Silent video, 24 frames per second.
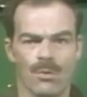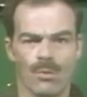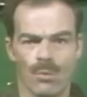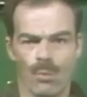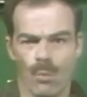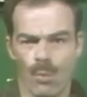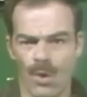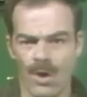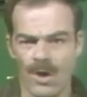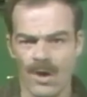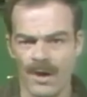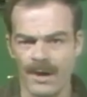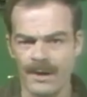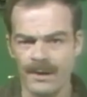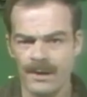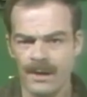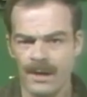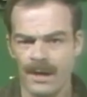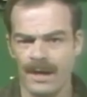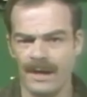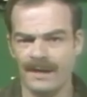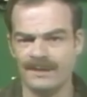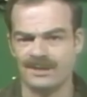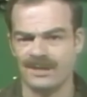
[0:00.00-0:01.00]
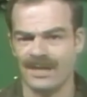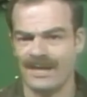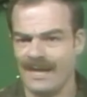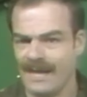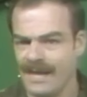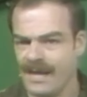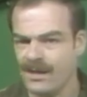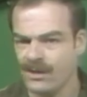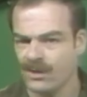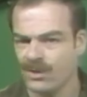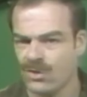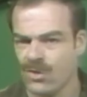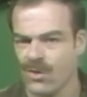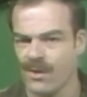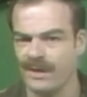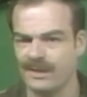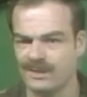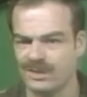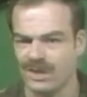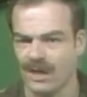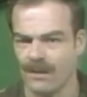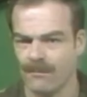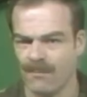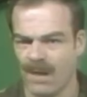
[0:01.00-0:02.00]
One is an
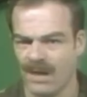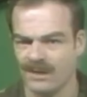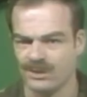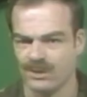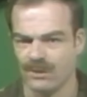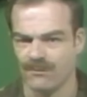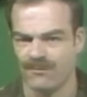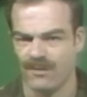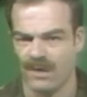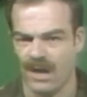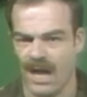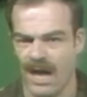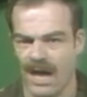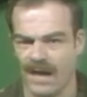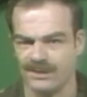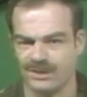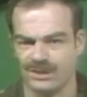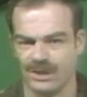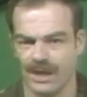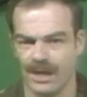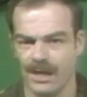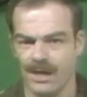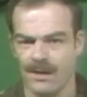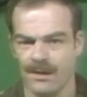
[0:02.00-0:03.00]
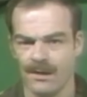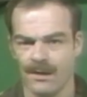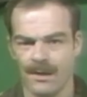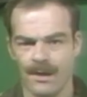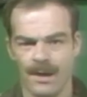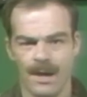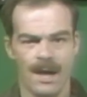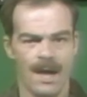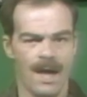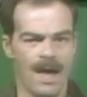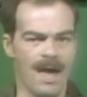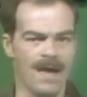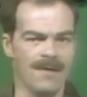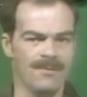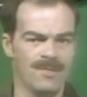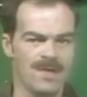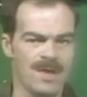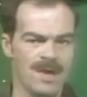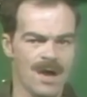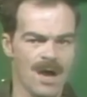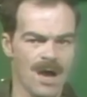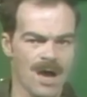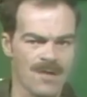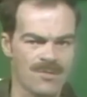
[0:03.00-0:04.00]
increase in muzzle velocity, and
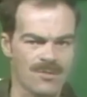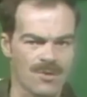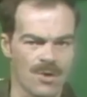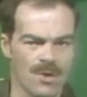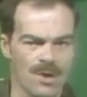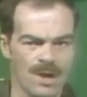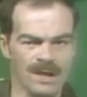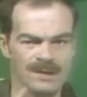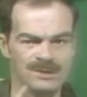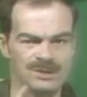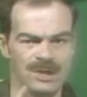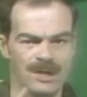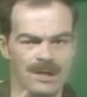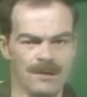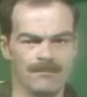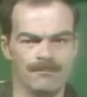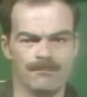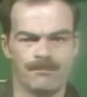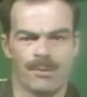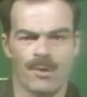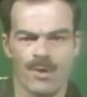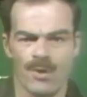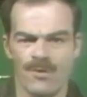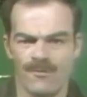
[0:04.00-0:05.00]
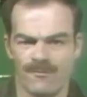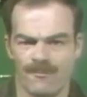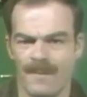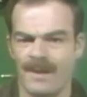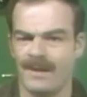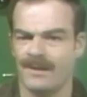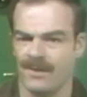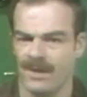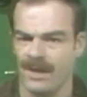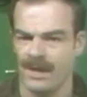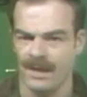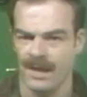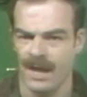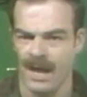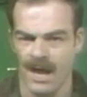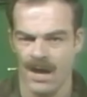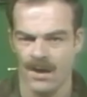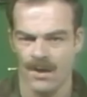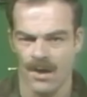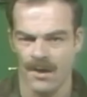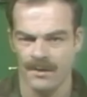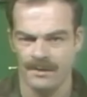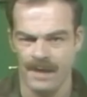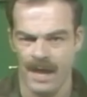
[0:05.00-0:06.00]
the other is an improvement in
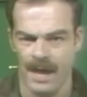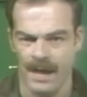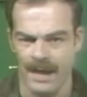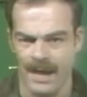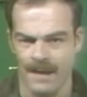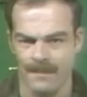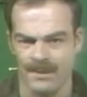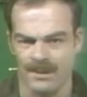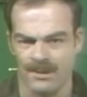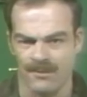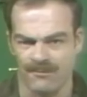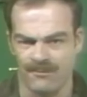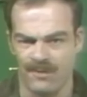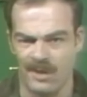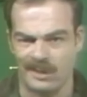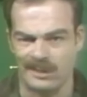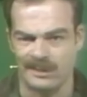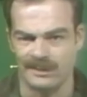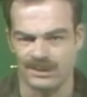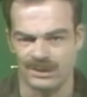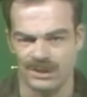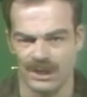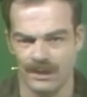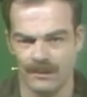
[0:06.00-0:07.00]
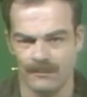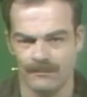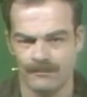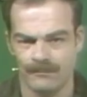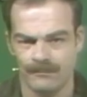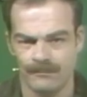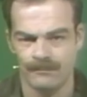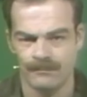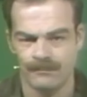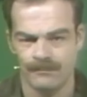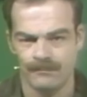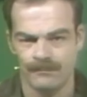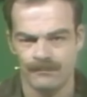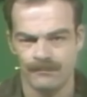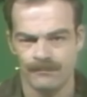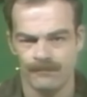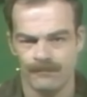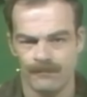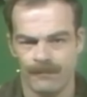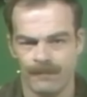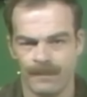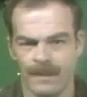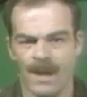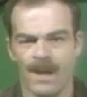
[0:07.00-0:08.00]
aerodynamic efficiency.
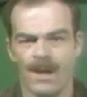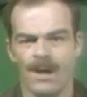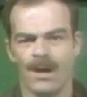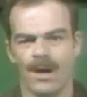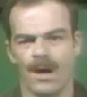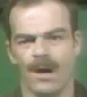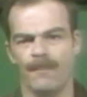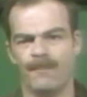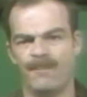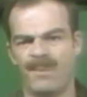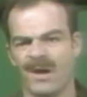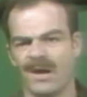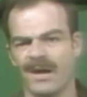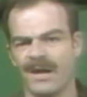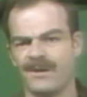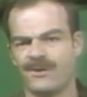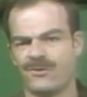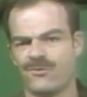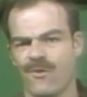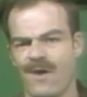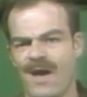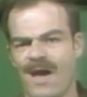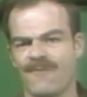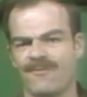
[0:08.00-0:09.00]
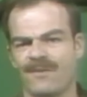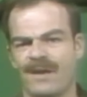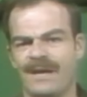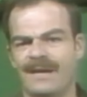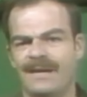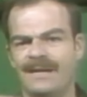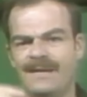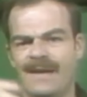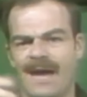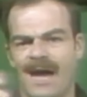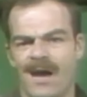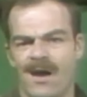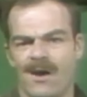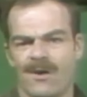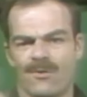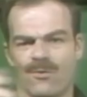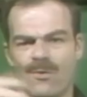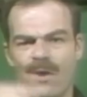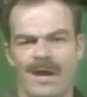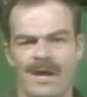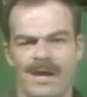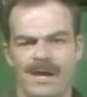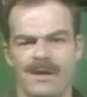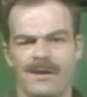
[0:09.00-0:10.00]
A bullet traveling
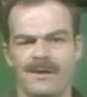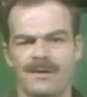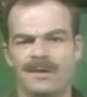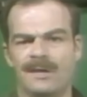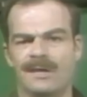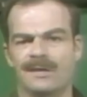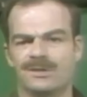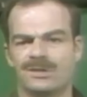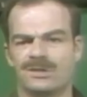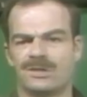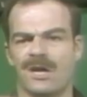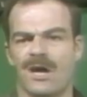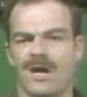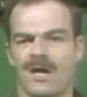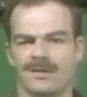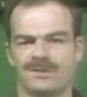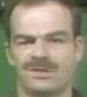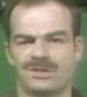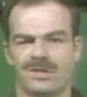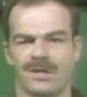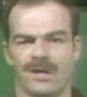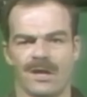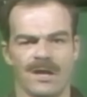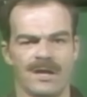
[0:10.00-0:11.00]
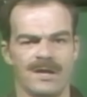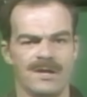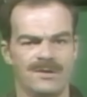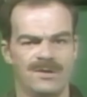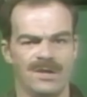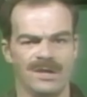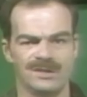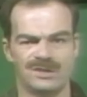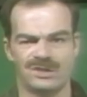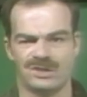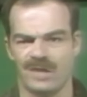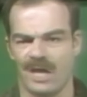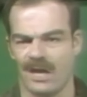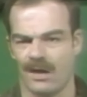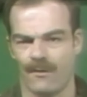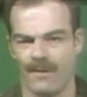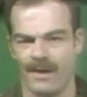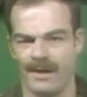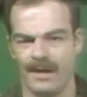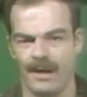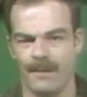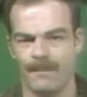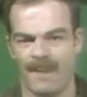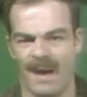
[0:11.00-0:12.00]
downrange is constantly
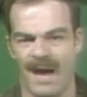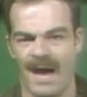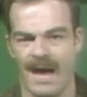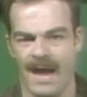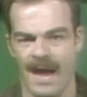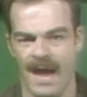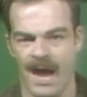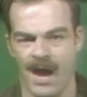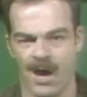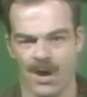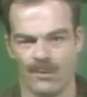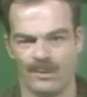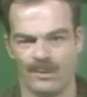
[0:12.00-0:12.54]
decelerated by air